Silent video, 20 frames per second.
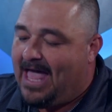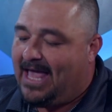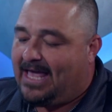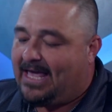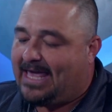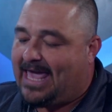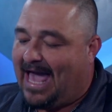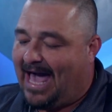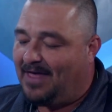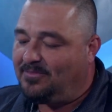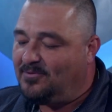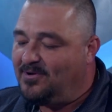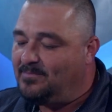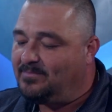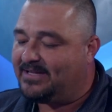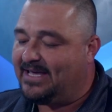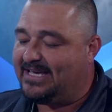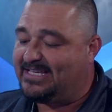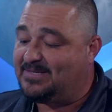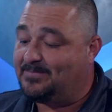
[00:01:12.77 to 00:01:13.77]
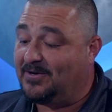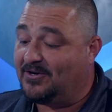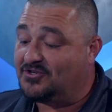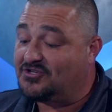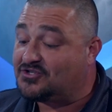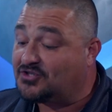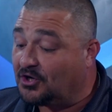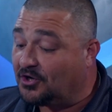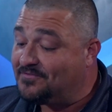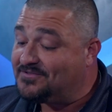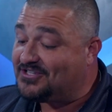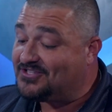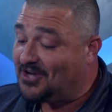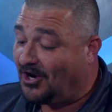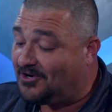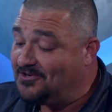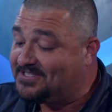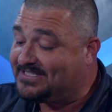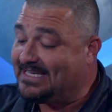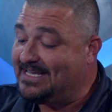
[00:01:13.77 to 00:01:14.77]
Catherine Blakespear serves as
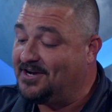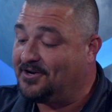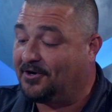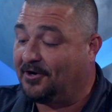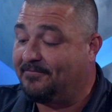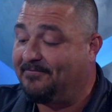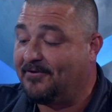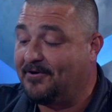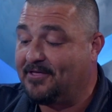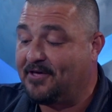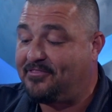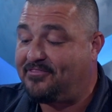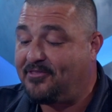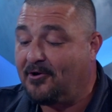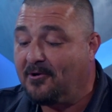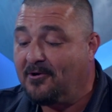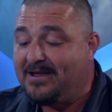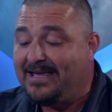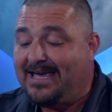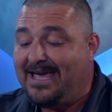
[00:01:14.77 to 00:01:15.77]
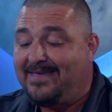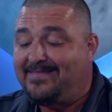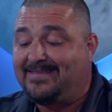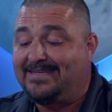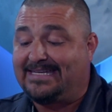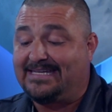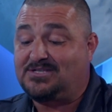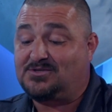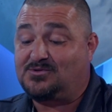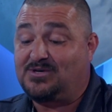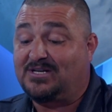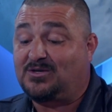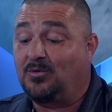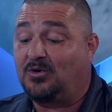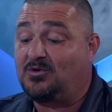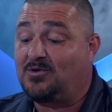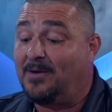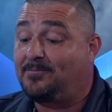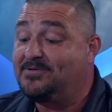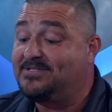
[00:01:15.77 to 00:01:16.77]
our senator for the 38th District,
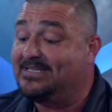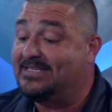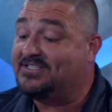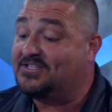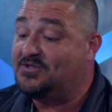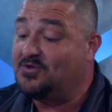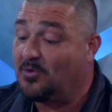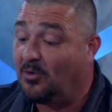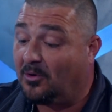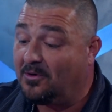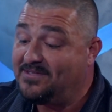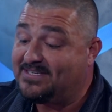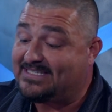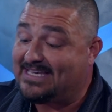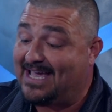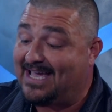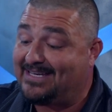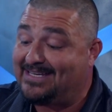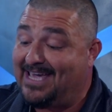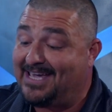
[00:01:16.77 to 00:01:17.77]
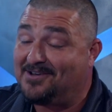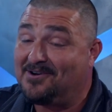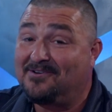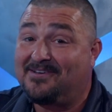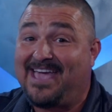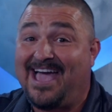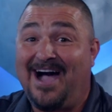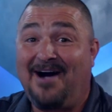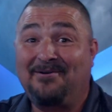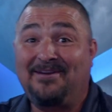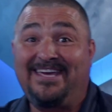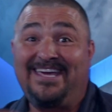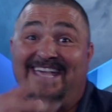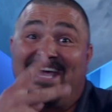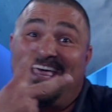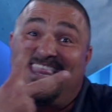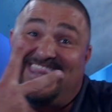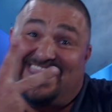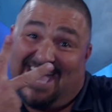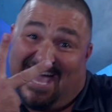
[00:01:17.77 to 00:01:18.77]
which represents North San Diego
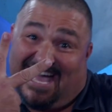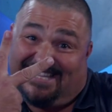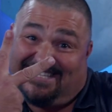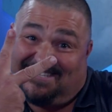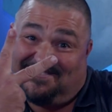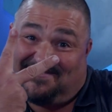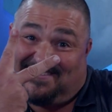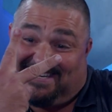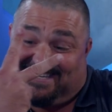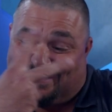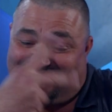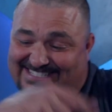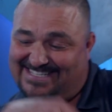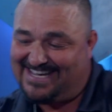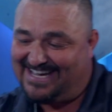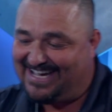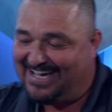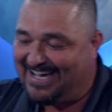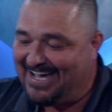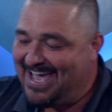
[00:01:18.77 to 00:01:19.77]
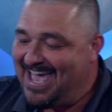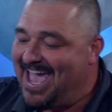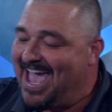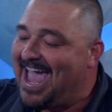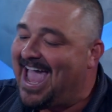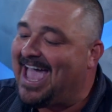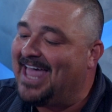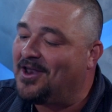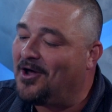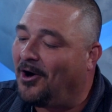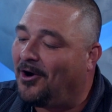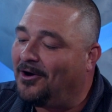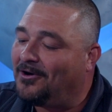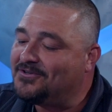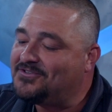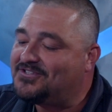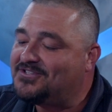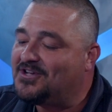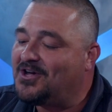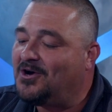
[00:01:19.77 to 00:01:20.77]
County, that's Vista, and
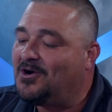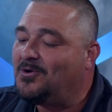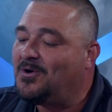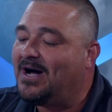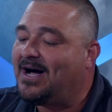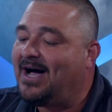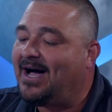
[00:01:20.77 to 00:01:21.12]
also